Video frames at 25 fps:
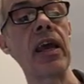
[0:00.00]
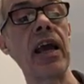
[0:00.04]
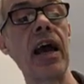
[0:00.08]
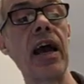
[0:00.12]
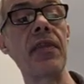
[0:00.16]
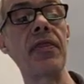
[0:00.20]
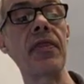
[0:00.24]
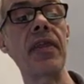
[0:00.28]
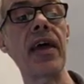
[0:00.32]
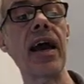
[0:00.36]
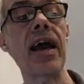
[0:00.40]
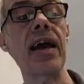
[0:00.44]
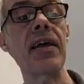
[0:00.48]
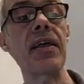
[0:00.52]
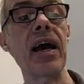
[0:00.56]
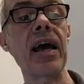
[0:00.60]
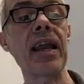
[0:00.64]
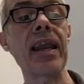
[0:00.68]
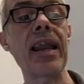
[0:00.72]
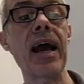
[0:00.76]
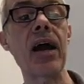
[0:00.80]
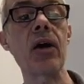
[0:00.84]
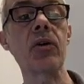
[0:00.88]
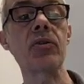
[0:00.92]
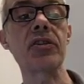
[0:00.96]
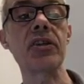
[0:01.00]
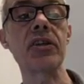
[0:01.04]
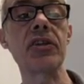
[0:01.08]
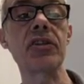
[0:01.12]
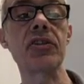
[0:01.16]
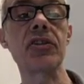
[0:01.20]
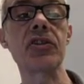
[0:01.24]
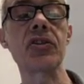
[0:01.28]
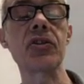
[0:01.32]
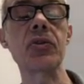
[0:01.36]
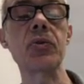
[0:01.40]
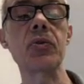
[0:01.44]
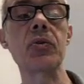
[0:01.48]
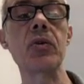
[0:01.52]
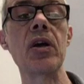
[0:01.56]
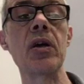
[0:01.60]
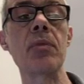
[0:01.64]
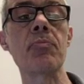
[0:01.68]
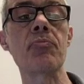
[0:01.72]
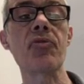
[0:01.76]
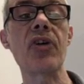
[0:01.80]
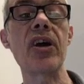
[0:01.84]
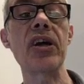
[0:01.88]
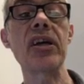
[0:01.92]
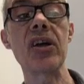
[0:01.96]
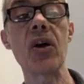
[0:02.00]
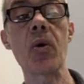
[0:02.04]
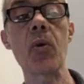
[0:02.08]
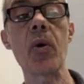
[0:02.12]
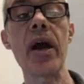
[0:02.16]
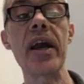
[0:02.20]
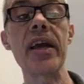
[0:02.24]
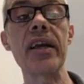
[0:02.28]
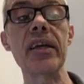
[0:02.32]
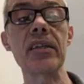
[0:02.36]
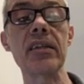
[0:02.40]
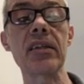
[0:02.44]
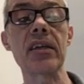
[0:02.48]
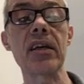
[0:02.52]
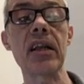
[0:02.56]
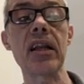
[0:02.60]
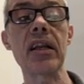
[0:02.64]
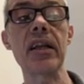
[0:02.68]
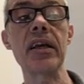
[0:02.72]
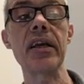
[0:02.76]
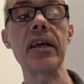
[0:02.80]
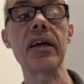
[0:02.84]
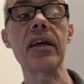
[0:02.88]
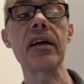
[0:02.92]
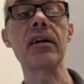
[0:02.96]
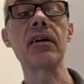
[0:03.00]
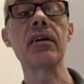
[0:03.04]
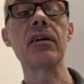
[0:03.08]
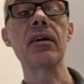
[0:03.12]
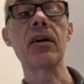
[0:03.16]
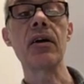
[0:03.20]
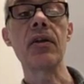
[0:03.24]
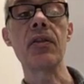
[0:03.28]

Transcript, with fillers: And that allows it to break away and clear